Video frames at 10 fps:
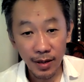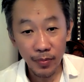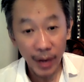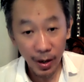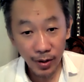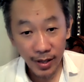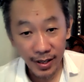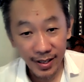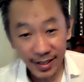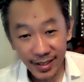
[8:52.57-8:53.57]

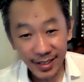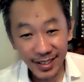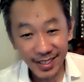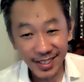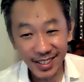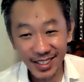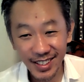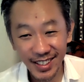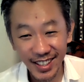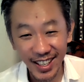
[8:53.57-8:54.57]
power
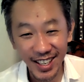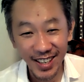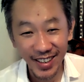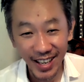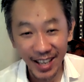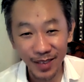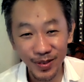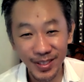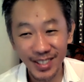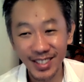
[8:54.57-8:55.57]
in our
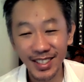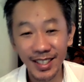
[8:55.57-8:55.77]
lives.